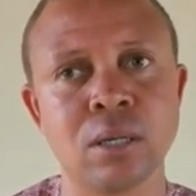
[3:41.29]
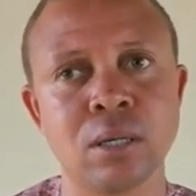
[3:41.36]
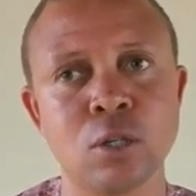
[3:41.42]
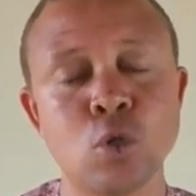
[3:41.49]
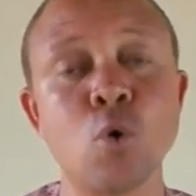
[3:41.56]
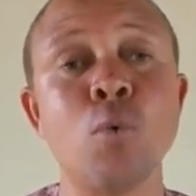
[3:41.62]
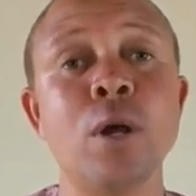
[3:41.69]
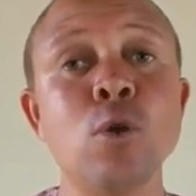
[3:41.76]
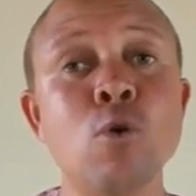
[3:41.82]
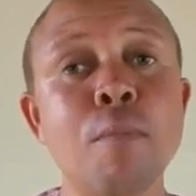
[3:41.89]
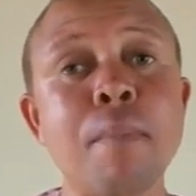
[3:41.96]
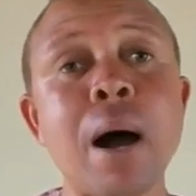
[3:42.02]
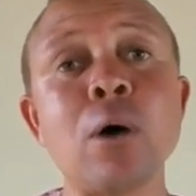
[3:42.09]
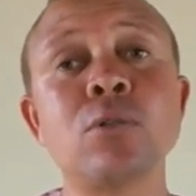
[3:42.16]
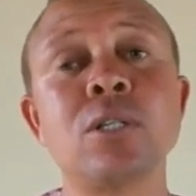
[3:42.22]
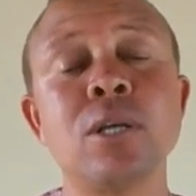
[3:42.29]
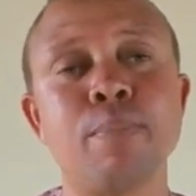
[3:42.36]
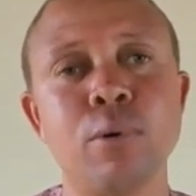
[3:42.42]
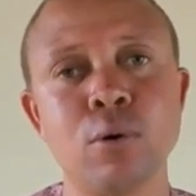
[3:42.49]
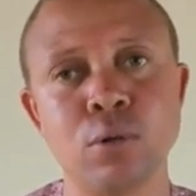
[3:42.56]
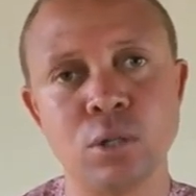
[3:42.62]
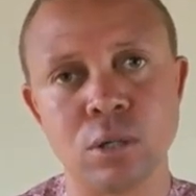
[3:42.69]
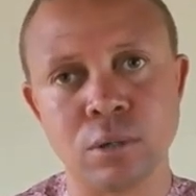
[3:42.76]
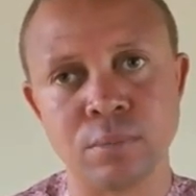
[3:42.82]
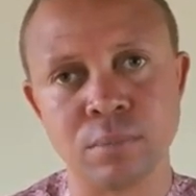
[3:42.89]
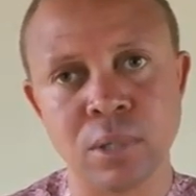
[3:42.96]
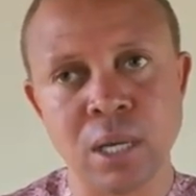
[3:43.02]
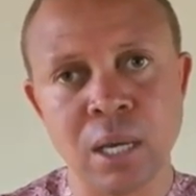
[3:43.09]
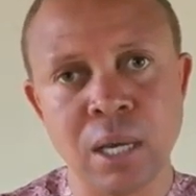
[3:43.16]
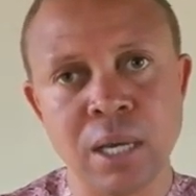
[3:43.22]
So when you mount the
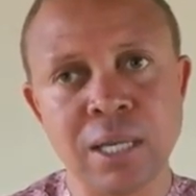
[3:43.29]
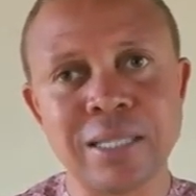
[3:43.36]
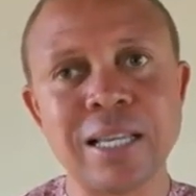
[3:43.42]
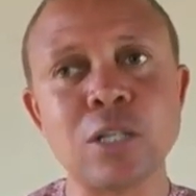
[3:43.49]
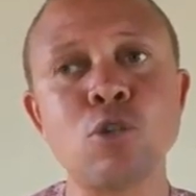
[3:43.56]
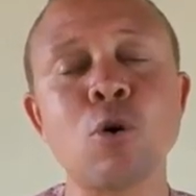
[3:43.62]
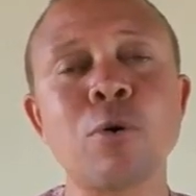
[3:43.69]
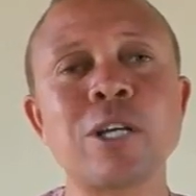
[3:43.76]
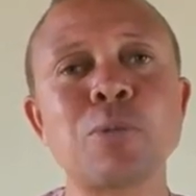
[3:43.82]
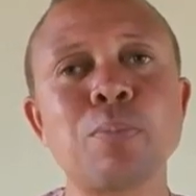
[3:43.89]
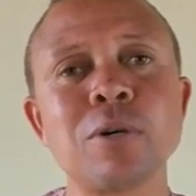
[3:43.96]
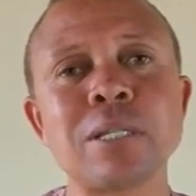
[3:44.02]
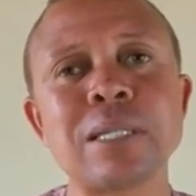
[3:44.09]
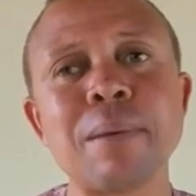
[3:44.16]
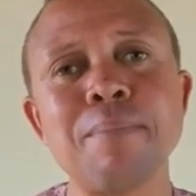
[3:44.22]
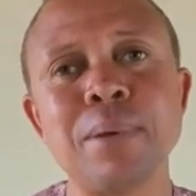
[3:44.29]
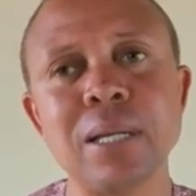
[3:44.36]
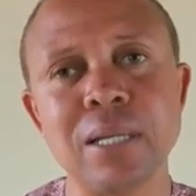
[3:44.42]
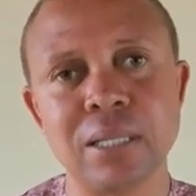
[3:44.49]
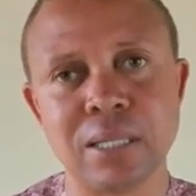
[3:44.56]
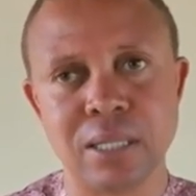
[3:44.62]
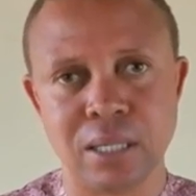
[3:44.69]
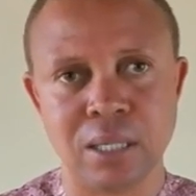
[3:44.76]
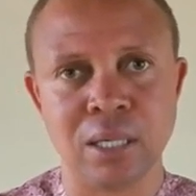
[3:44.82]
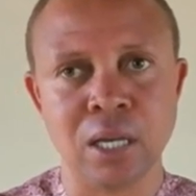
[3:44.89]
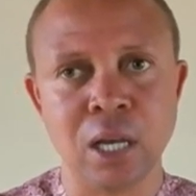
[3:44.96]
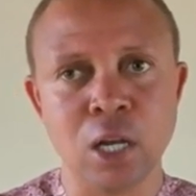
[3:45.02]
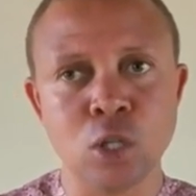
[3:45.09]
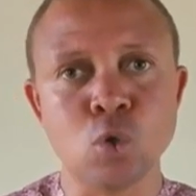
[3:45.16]
podium, it is your responsibility